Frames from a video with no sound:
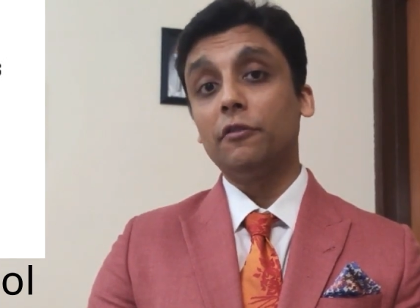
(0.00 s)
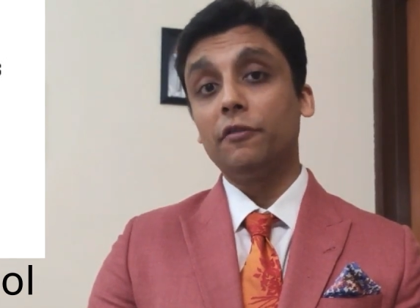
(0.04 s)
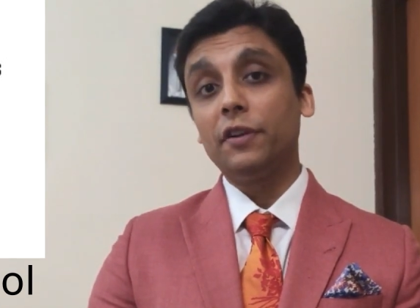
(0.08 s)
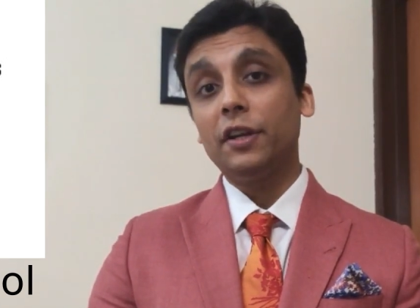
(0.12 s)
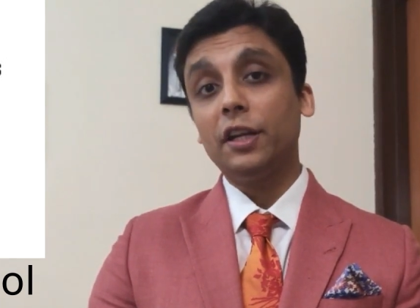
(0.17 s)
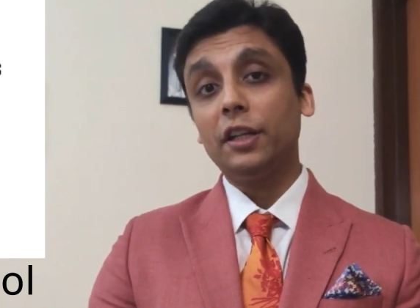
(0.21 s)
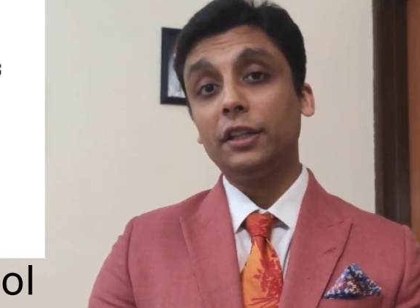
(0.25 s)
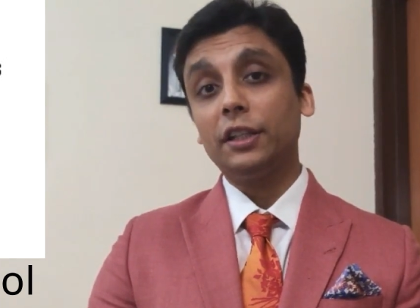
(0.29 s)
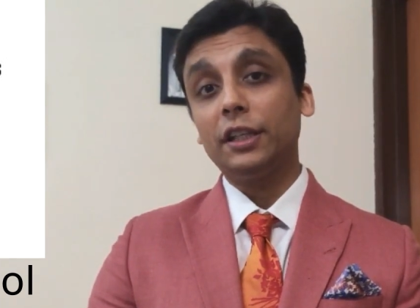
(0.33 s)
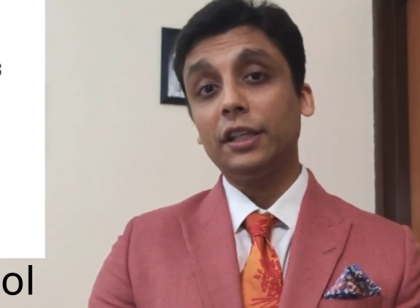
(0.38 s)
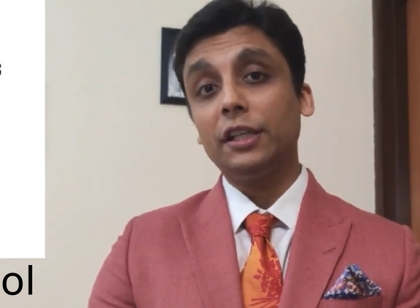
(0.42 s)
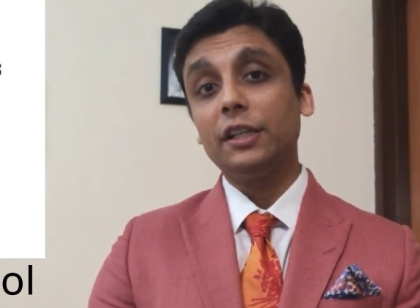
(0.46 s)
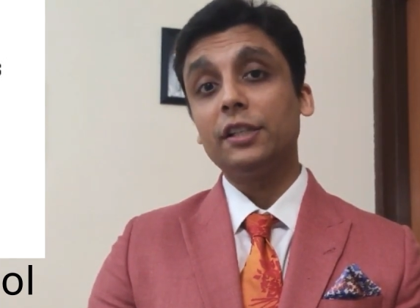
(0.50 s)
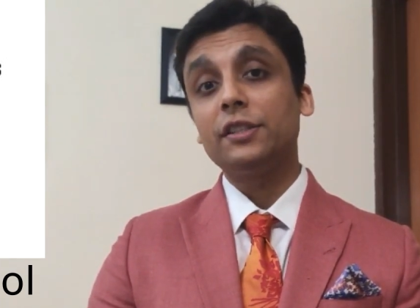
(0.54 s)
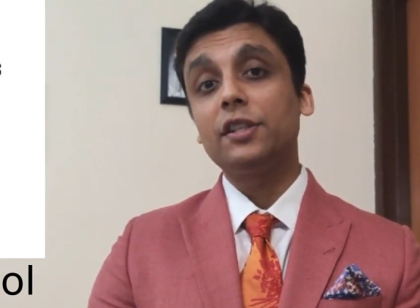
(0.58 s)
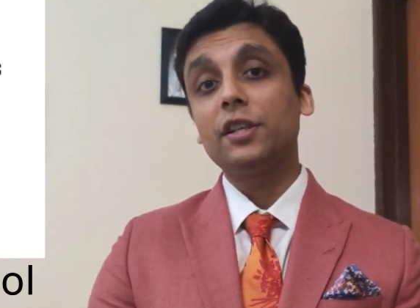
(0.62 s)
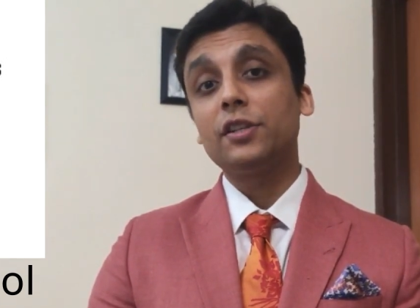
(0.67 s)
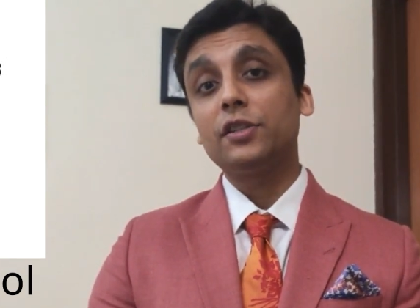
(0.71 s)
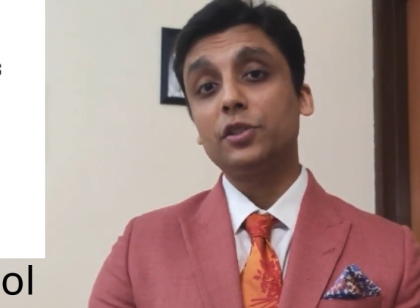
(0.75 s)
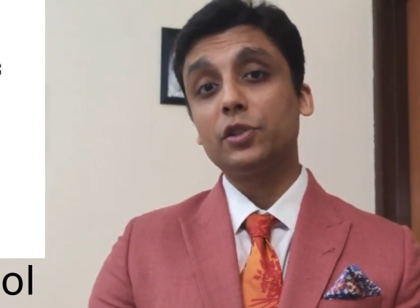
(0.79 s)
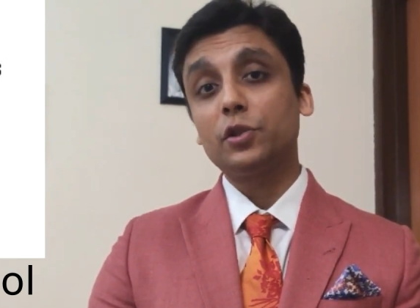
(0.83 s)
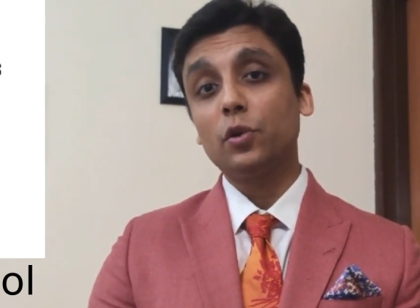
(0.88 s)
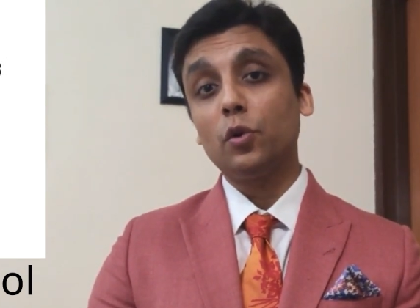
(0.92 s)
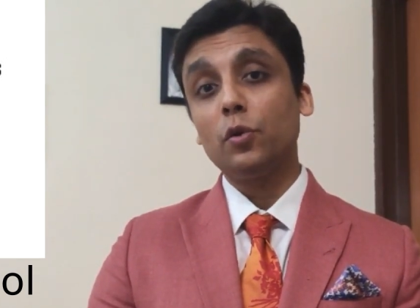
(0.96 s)
Vinati is the
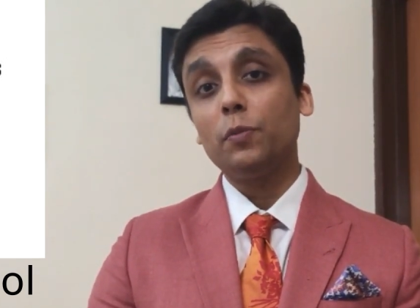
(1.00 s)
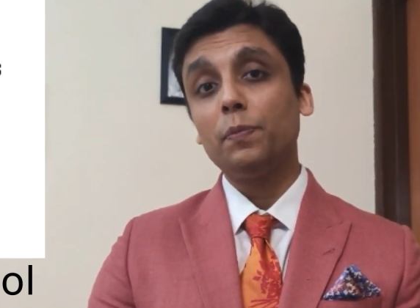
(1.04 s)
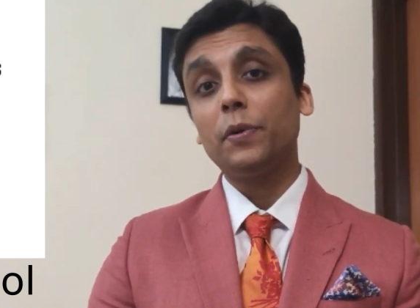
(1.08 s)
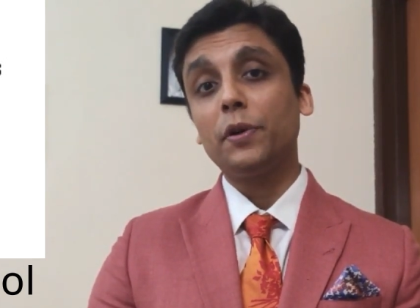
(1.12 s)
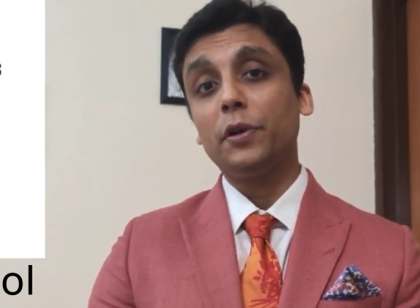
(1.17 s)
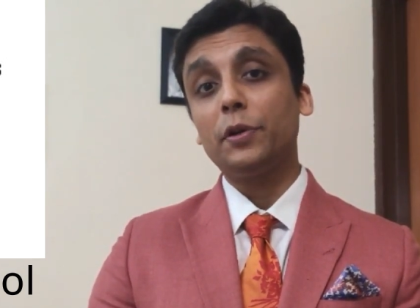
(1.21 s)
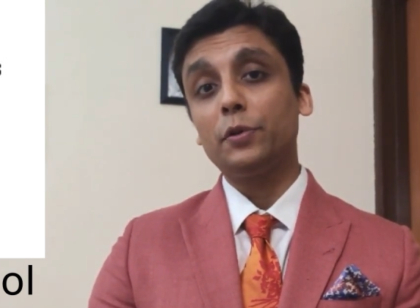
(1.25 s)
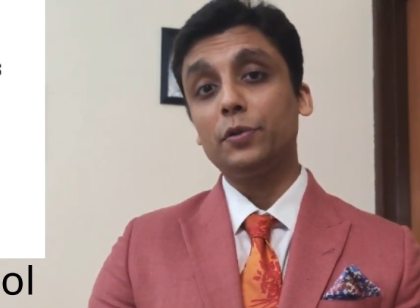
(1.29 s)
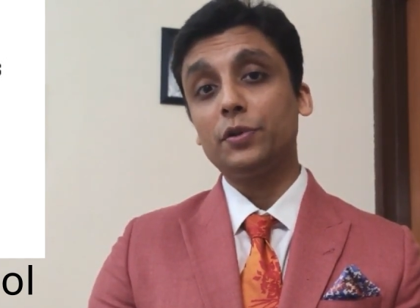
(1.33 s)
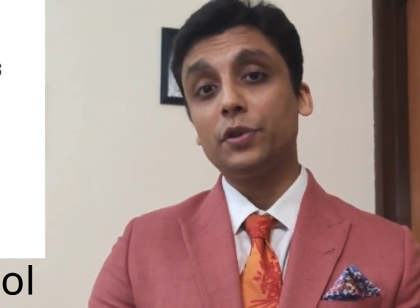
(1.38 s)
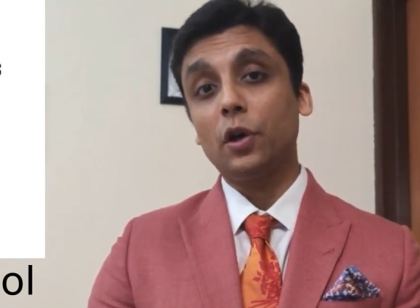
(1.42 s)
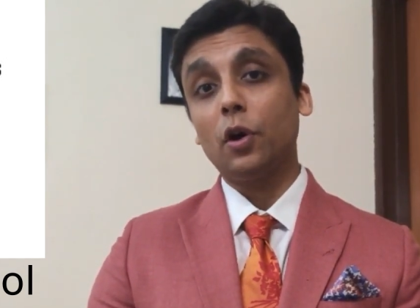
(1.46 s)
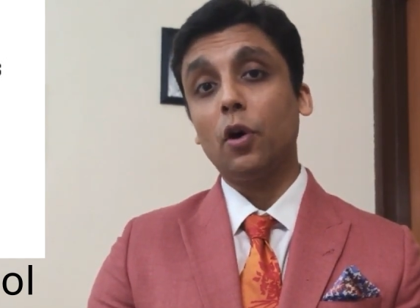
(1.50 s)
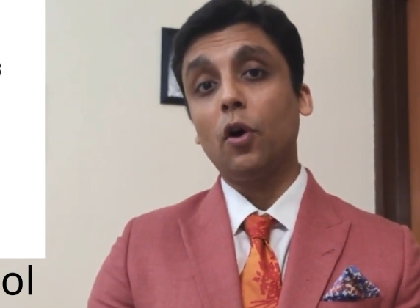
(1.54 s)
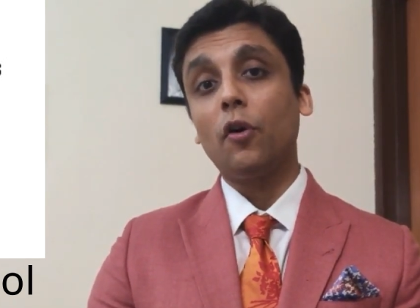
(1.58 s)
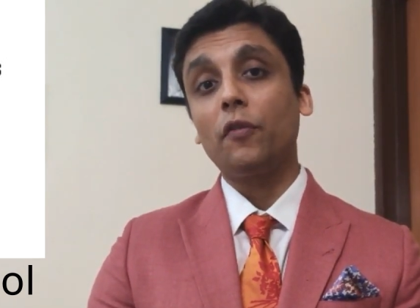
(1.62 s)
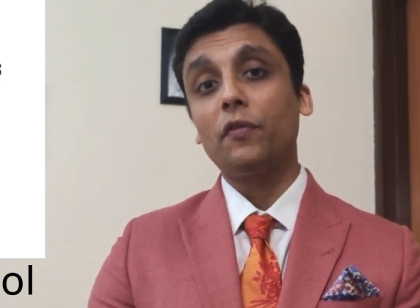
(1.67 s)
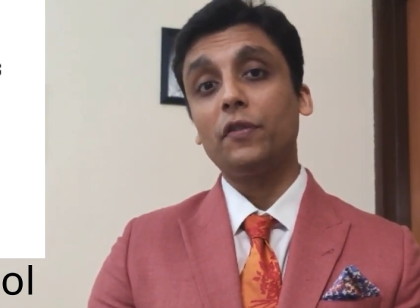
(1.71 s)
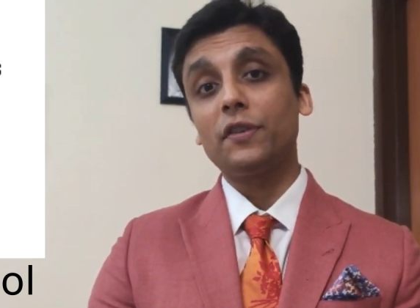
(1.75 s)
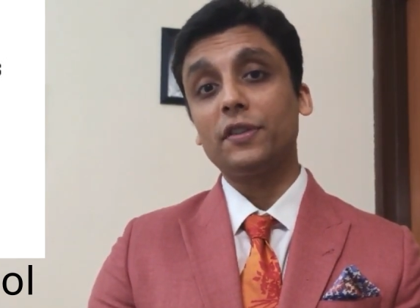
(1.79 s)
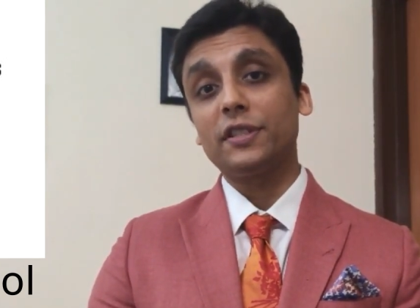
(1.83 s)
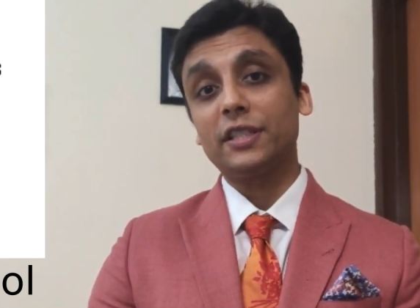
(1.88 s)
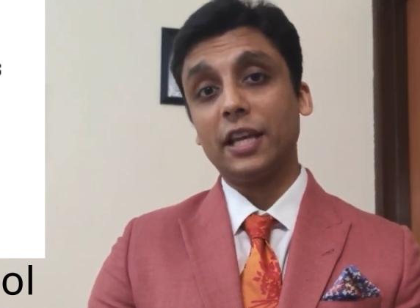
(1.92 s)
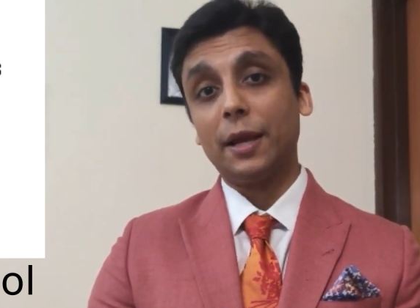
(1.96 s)
sole producer
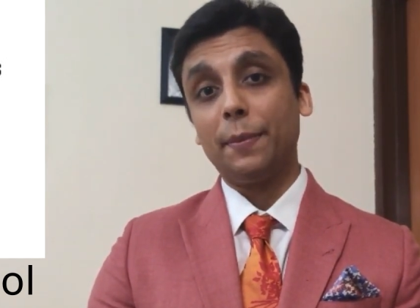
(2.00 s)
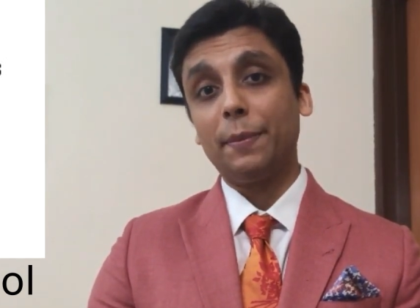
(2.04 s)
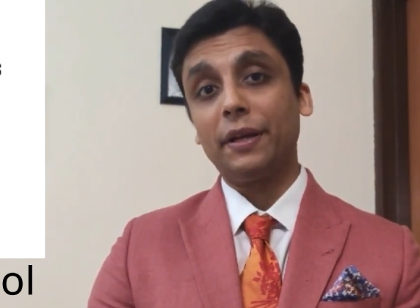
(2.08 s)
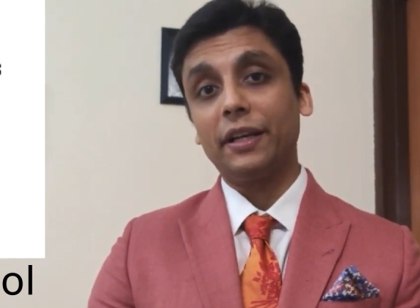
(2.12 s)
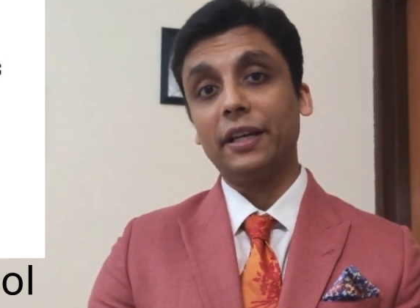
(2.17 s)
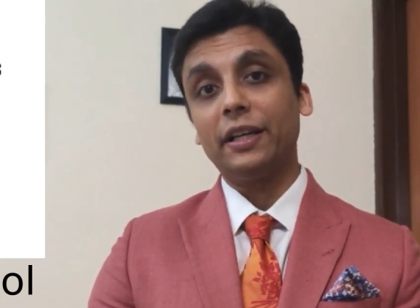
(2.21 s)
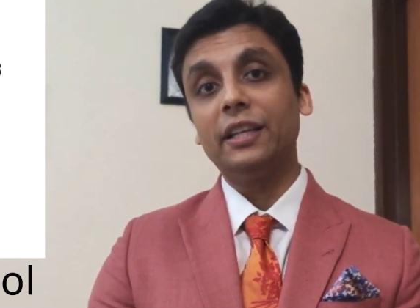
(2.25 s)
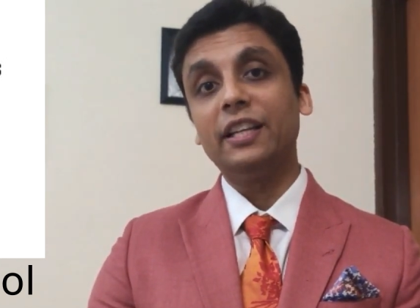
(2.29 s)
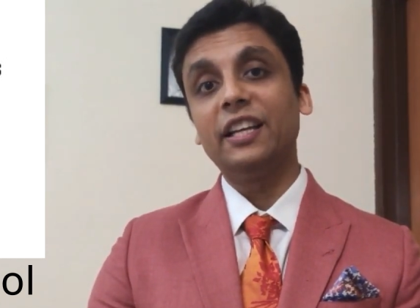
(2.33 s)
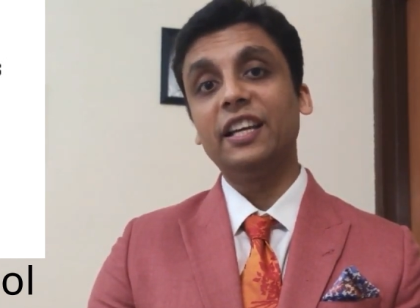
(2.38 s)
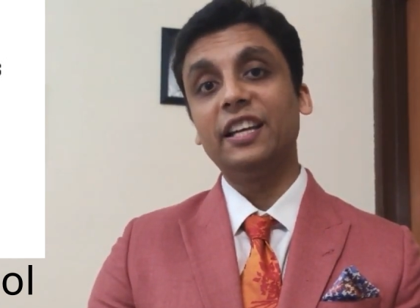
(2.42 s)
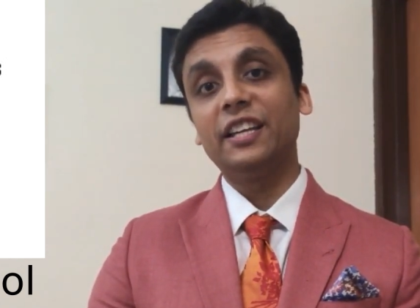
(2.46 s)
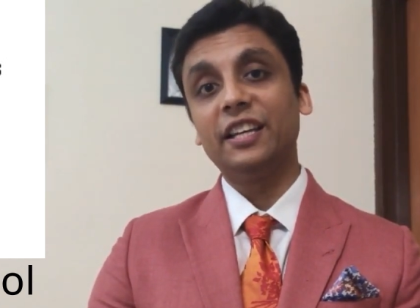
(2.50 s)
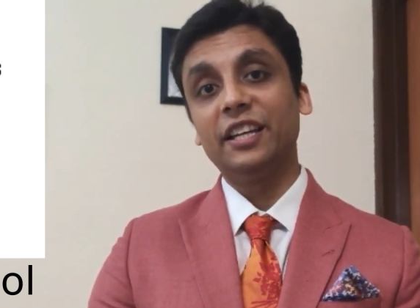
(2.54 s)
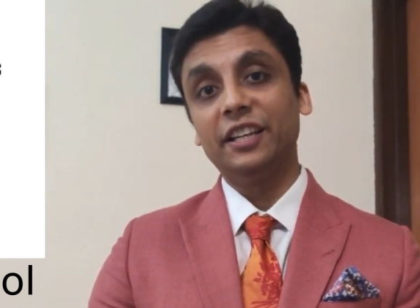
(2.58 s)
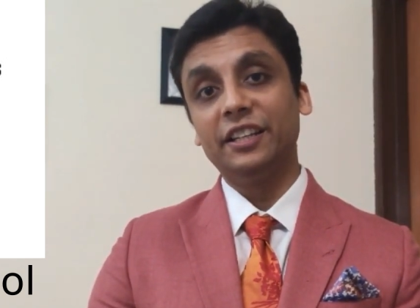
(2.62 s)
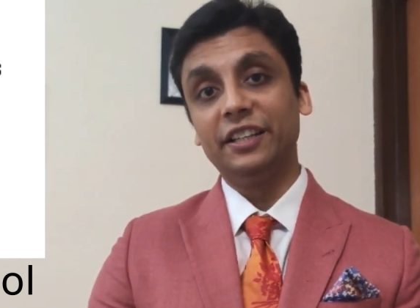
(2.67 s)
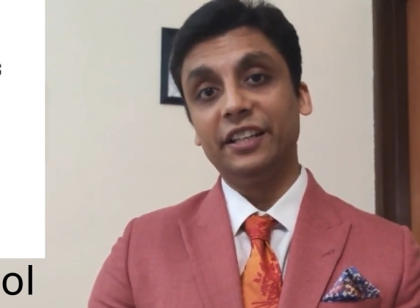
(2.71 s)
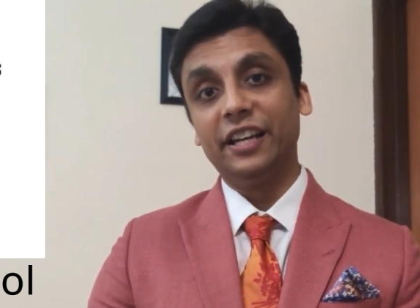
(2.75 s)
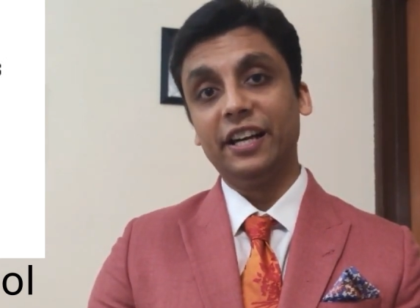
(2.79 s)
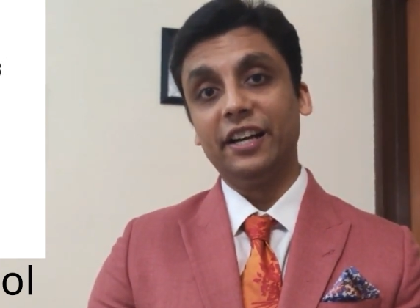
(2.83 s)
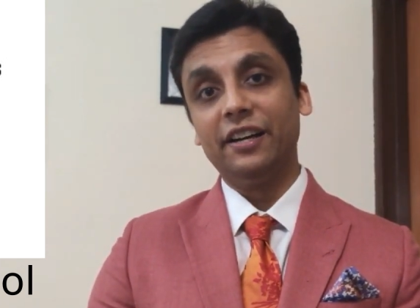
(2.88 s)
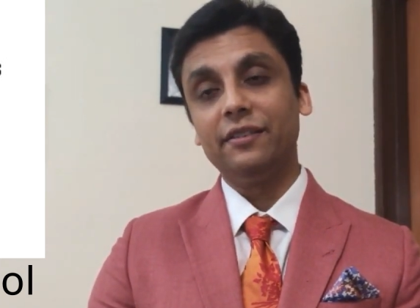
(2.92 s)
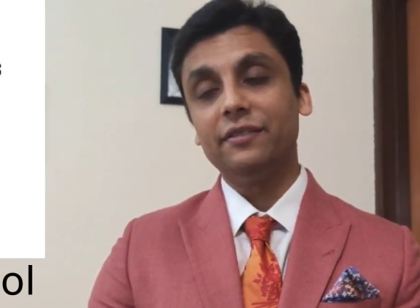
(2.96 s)
of this chemical in
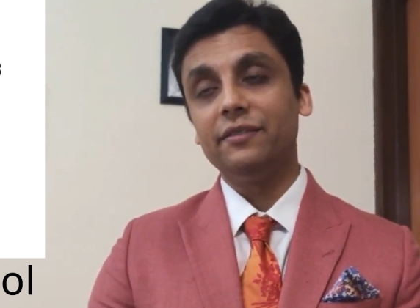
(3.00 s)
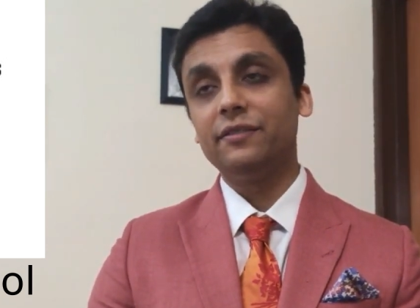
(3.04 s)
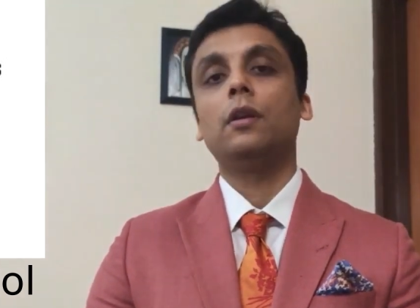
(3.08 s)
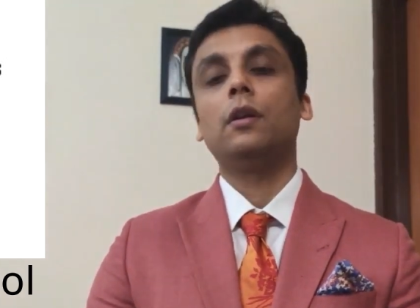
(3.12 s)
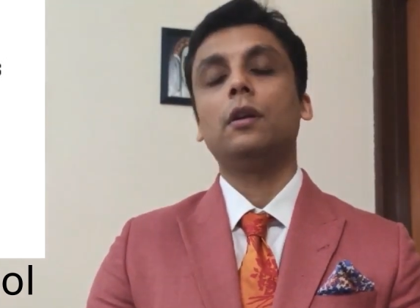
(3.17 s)
India.